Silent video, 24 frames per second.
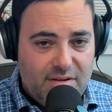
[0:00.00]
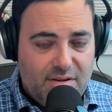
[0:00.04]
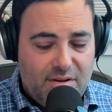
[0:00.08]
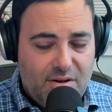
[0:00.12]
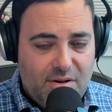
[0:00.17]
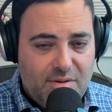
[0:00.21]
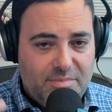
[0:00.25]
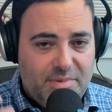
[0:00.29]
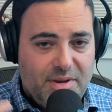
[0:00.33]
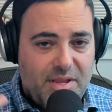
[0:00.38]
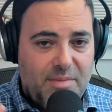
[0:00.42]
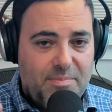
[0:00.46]

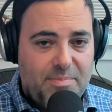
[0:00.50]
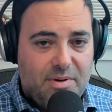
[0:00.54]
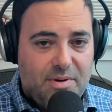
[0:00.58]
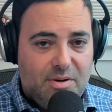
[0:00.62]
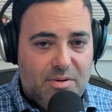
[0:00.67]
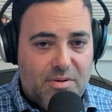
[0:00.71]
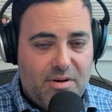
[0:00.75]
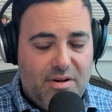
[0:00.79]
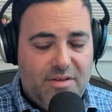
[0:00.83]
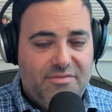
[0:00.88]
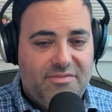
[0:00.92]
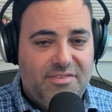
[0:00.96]
Home
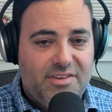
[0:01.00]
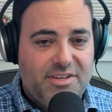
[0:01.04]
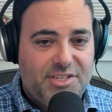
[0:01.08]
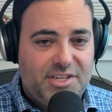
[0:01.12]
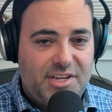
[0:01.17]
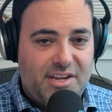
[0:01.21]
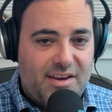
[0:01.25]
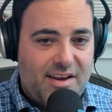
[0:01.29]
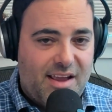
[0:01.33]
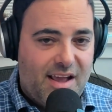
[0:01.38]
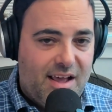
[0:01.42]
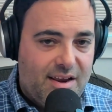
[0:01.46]
Depot
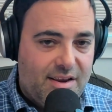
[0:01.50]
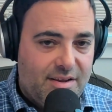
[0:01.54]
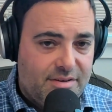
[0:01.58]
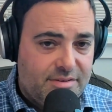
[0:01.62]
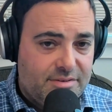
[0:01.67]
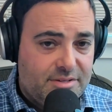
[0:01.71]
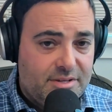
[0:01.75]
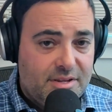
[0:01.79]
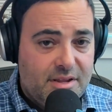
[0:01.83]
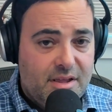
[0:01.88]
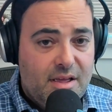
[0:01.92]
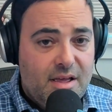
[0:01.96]

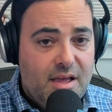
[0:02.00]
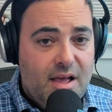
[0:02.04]
aficionados,